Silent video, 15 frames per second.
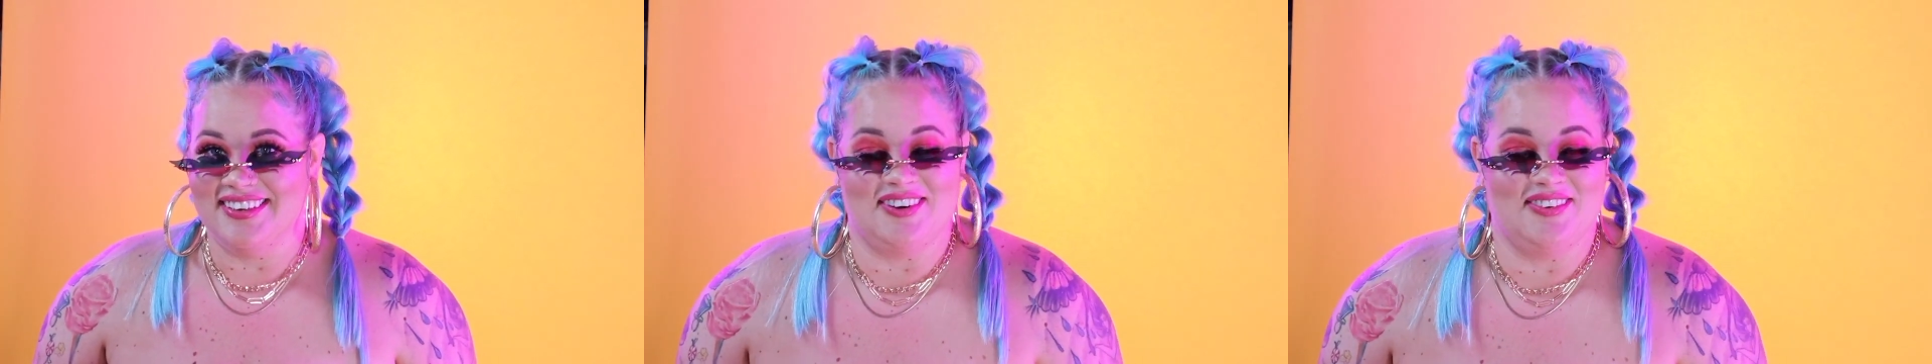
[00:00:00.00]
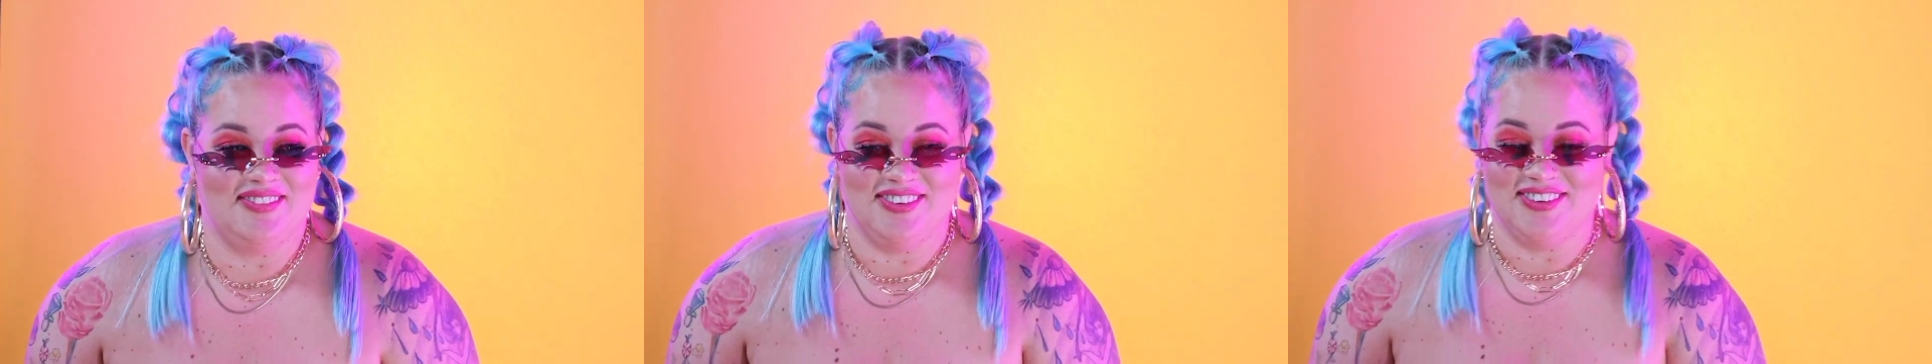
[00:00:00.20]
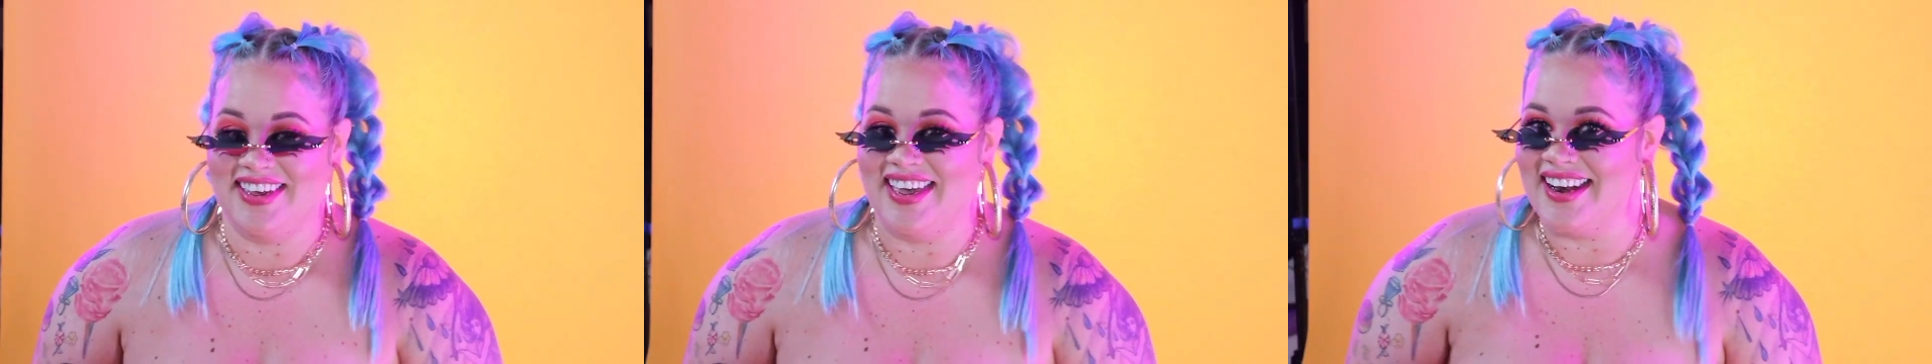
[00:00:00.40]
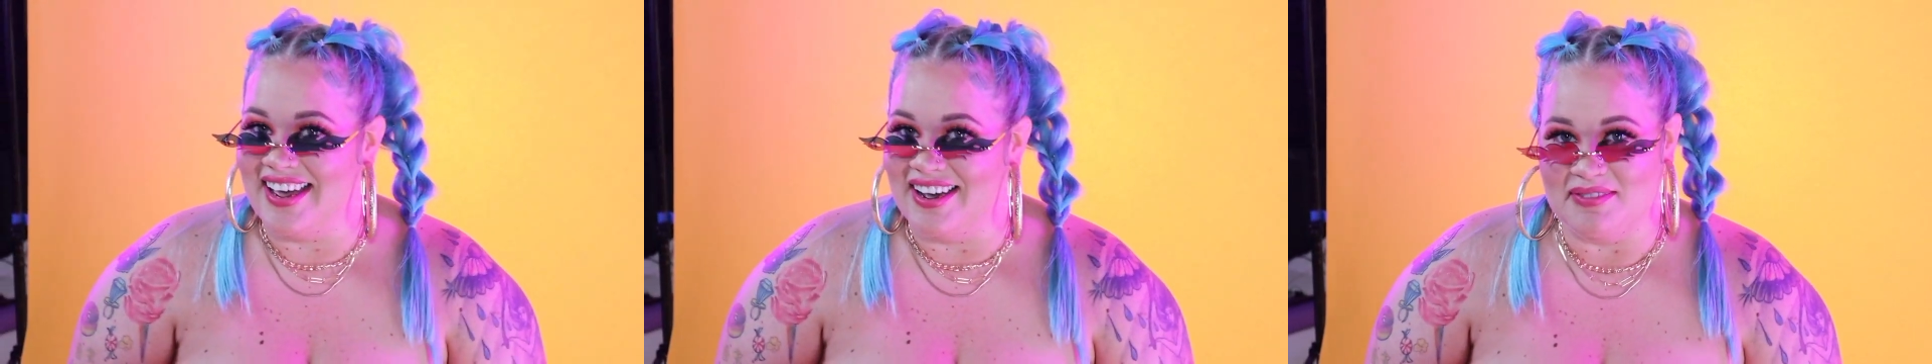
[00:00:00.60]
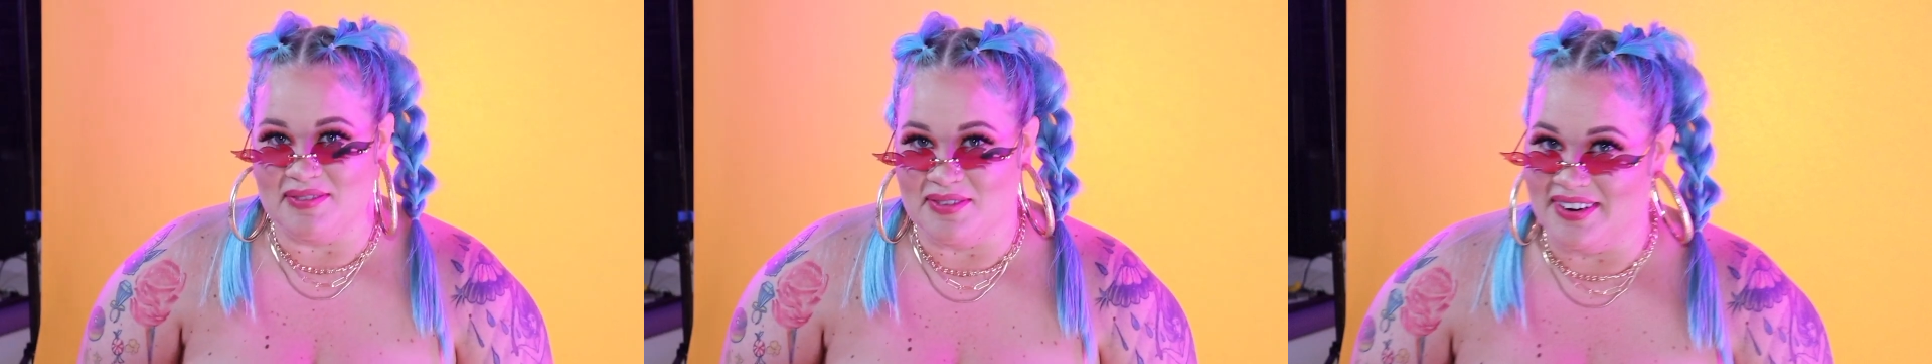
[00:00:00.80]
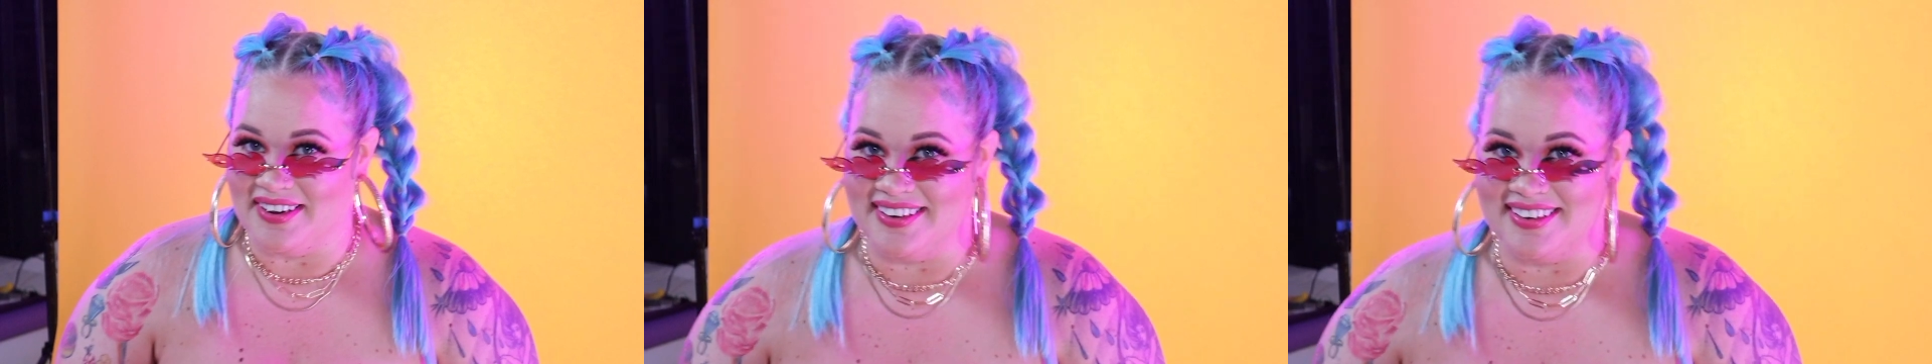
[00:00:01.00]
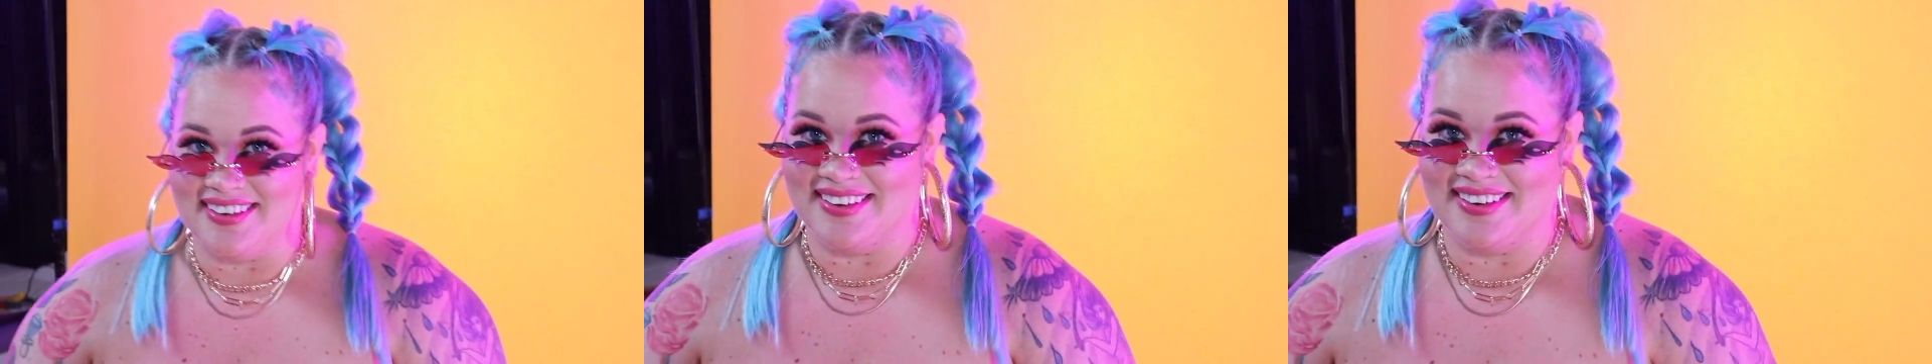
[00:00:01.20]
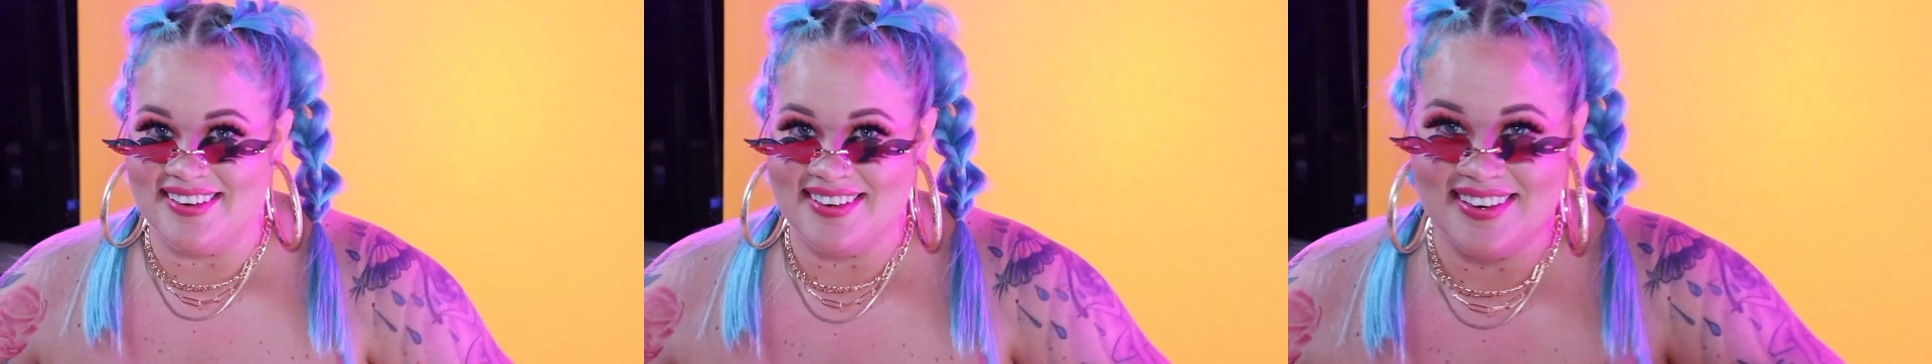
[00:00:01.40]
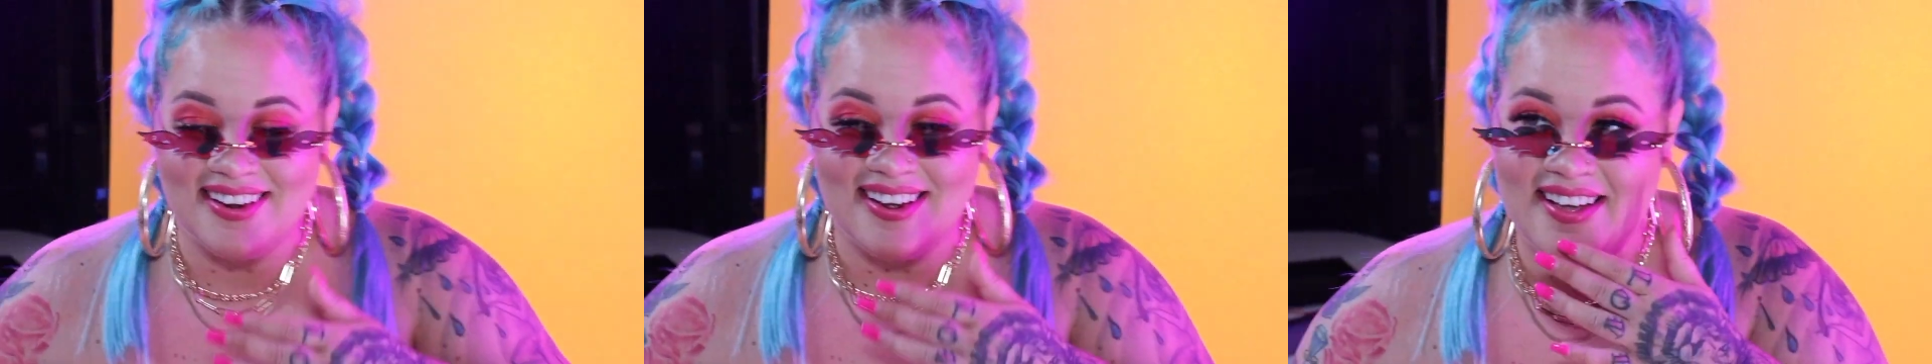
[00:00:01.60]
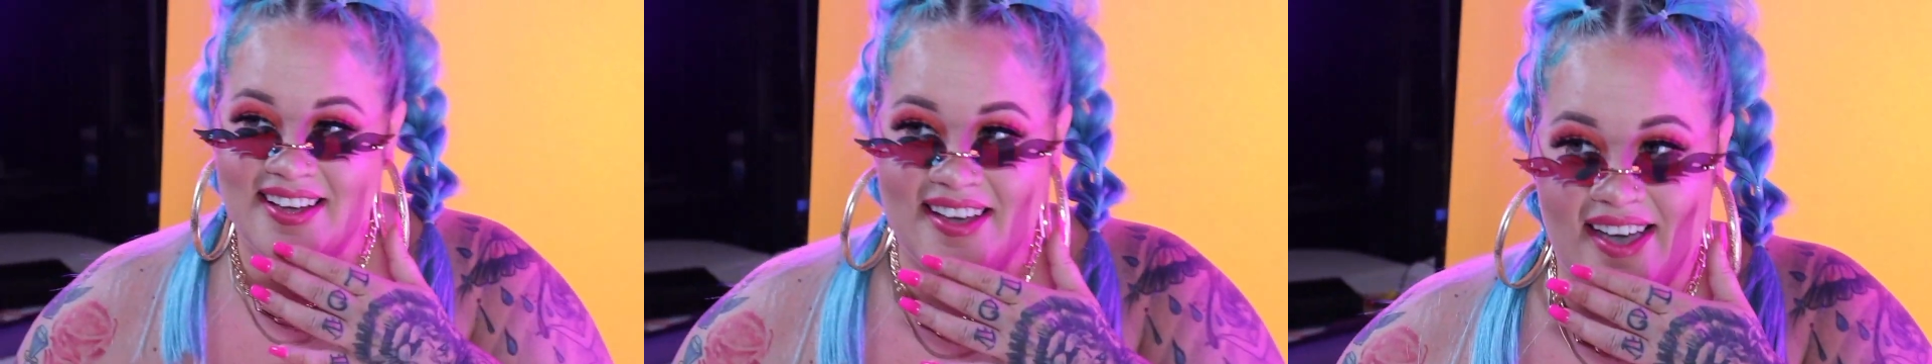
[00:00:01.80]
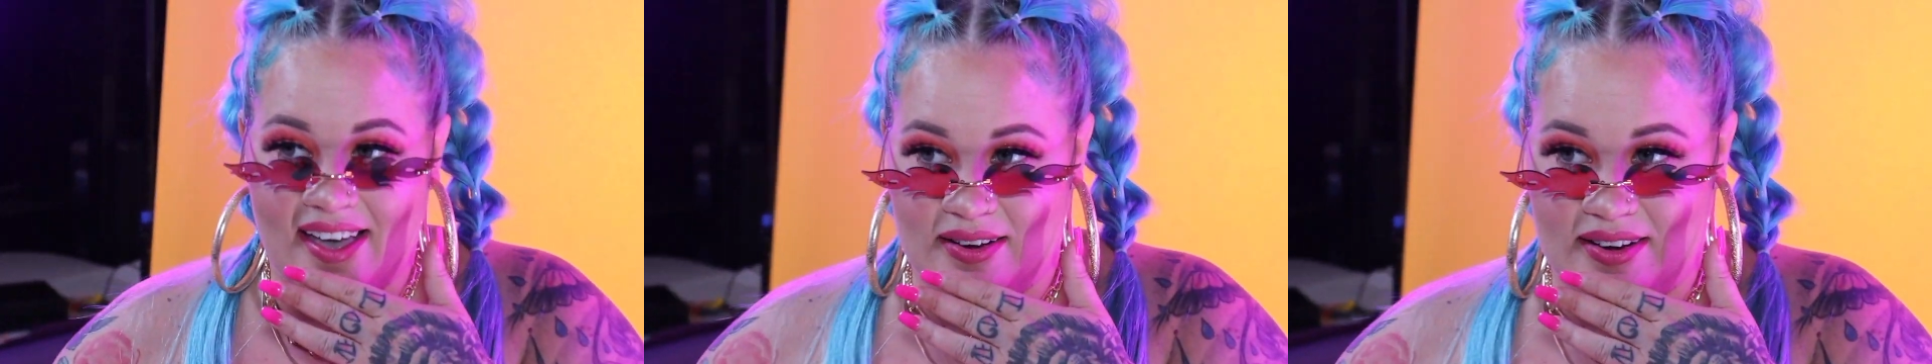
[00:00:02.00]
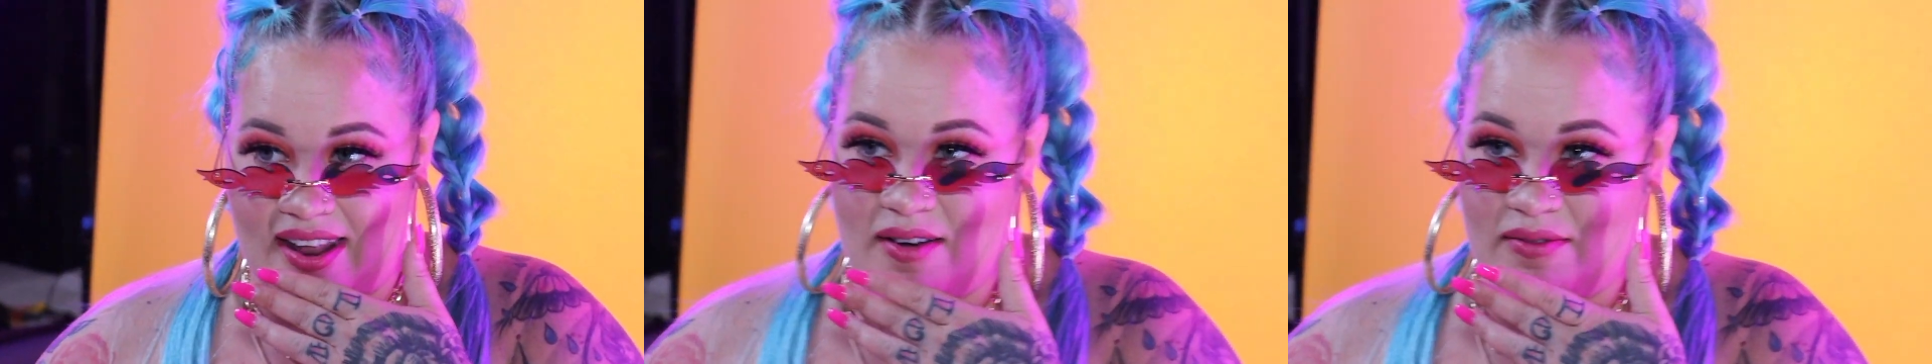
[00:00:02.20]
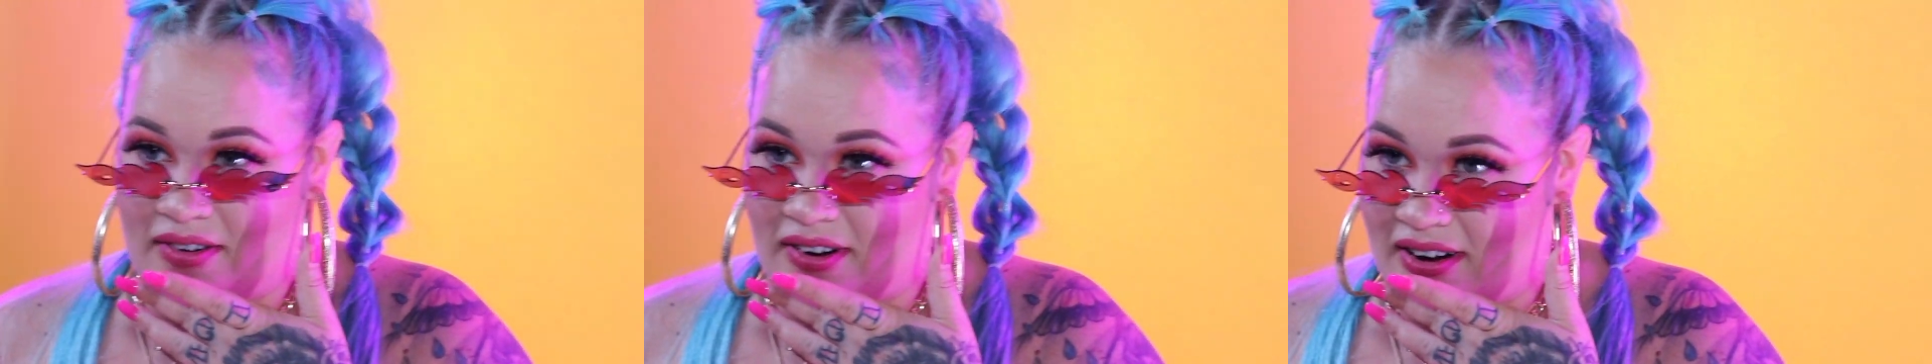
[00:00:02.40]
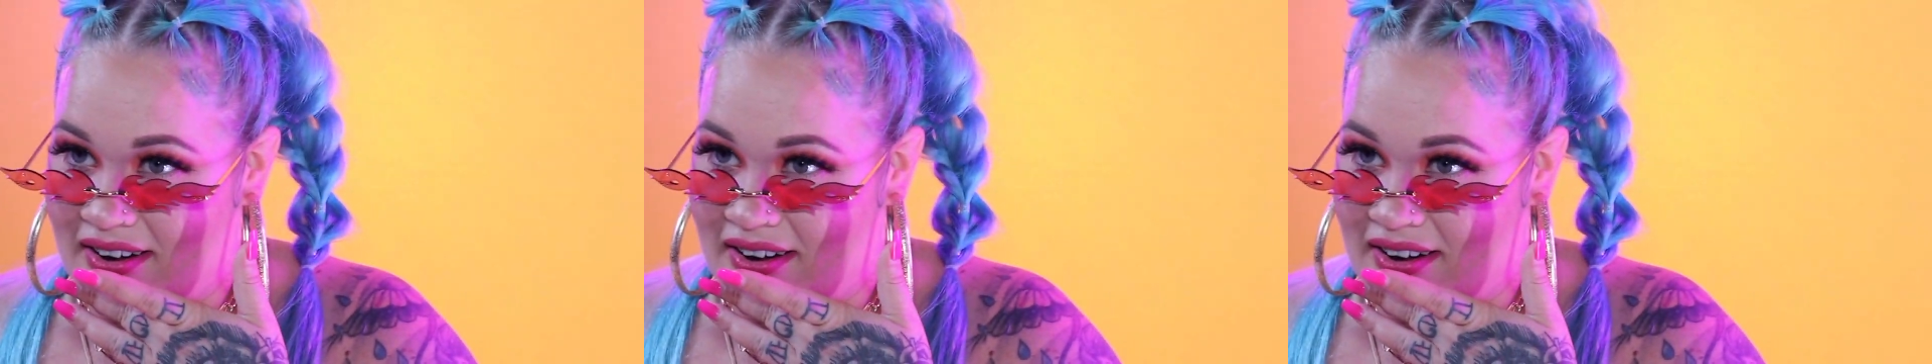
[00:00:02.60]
No, you can't have one. And never,